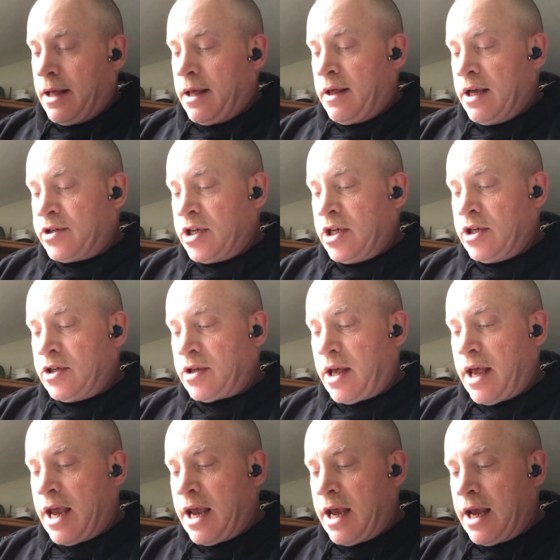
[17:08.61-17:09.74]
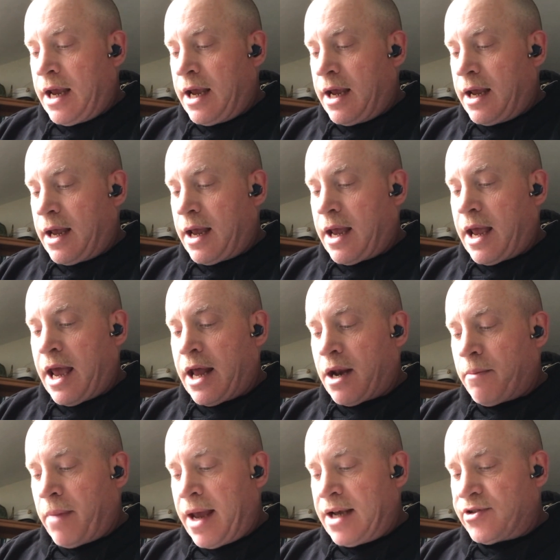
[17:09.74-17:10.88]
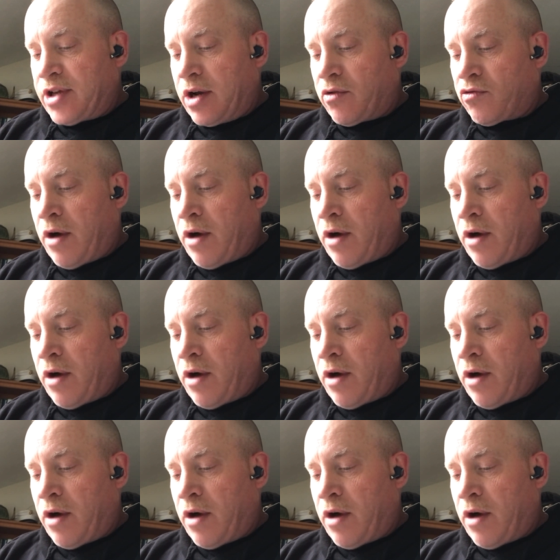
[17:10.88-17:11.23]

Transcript: This is a an amazing